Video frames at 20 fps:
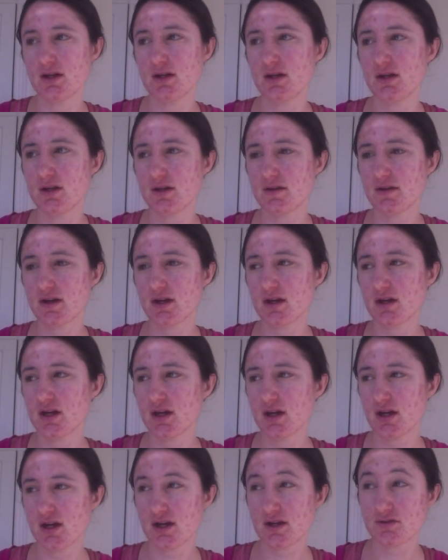And
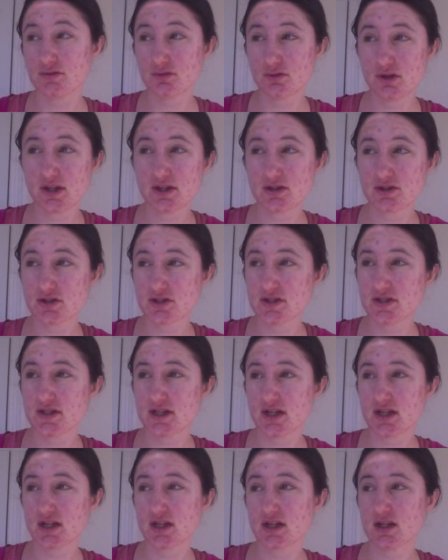it's really
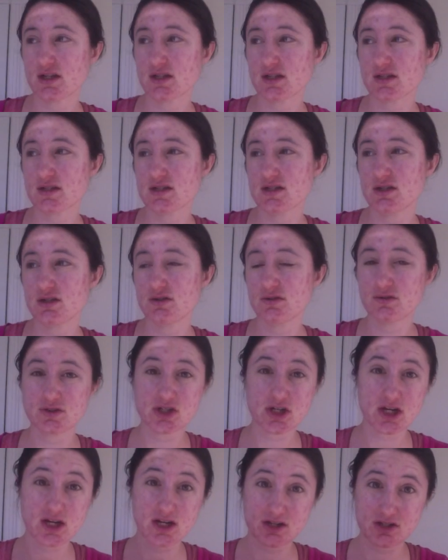interesting to
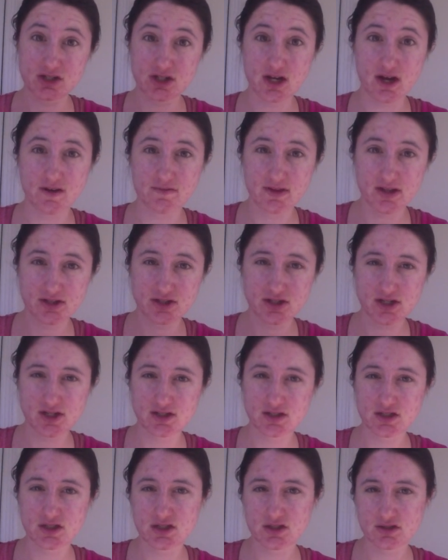change and have that
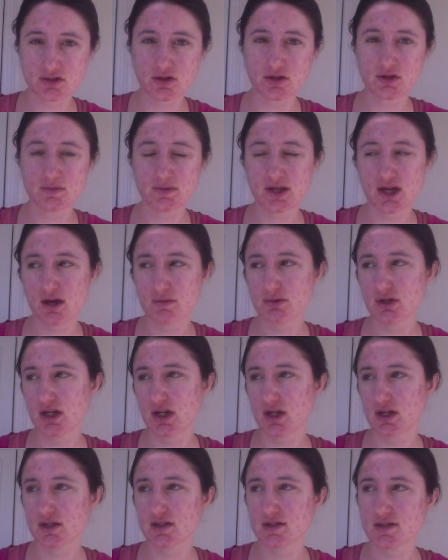change slowly be
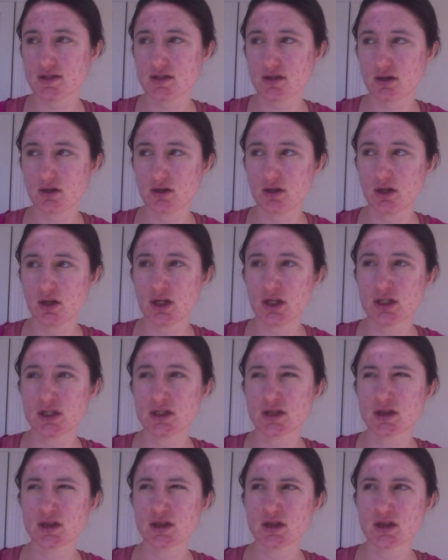happening. So
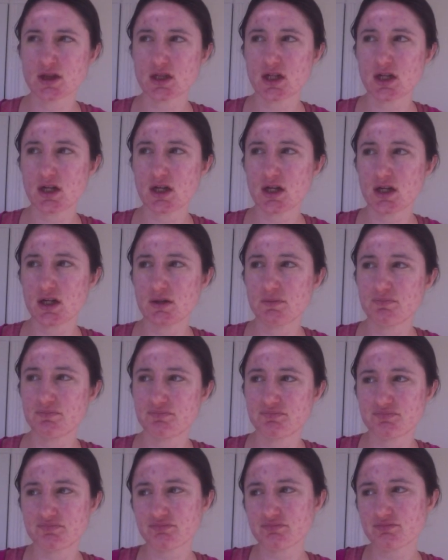I'm
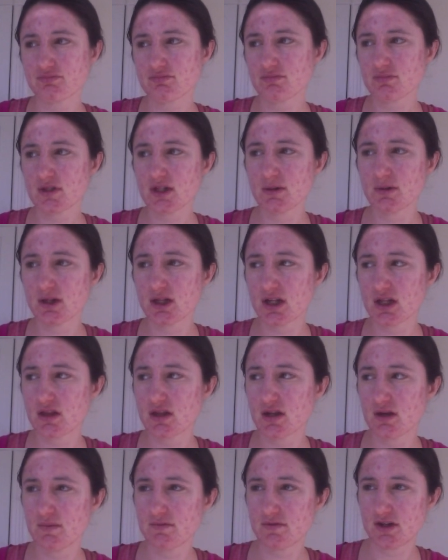glad
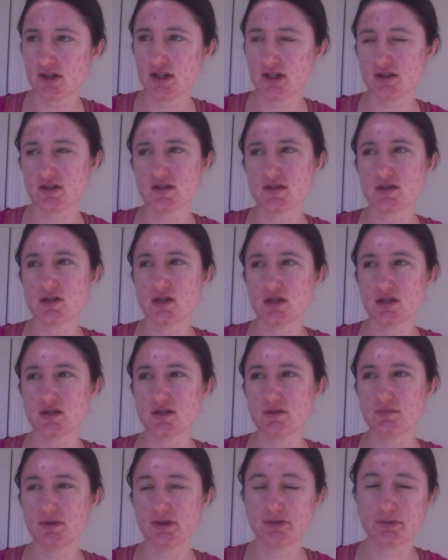that I'm finding these
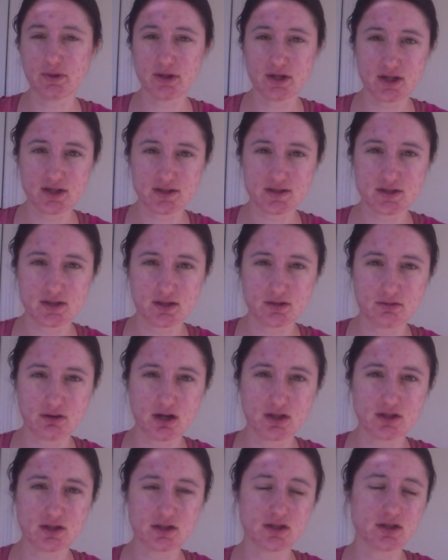things in my 20s, and
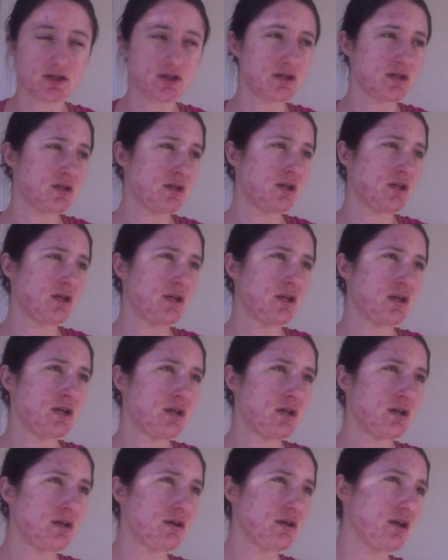rather than,
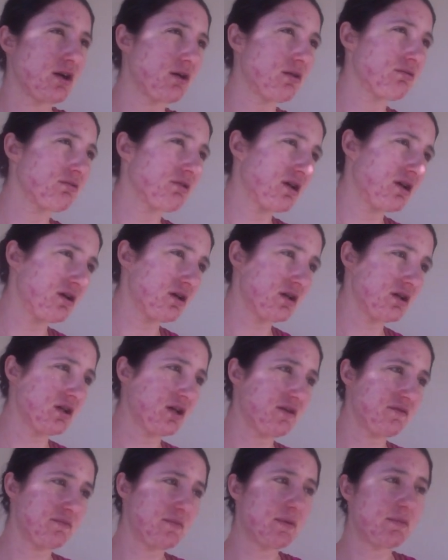you know, later in
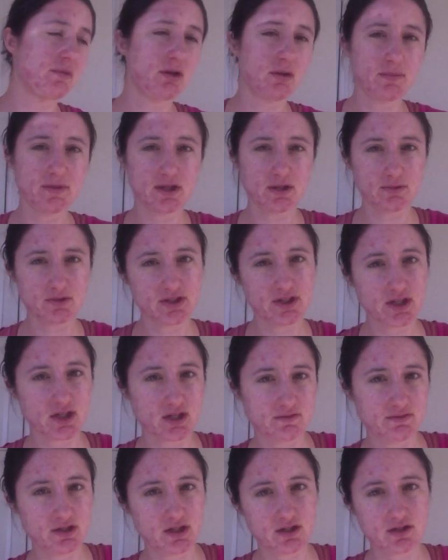life, maybe I'll be able to take
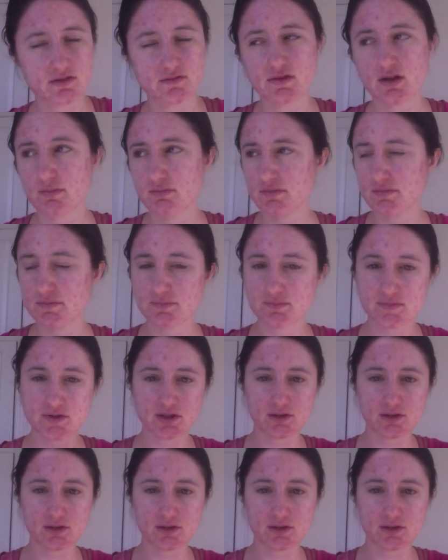advantage of them.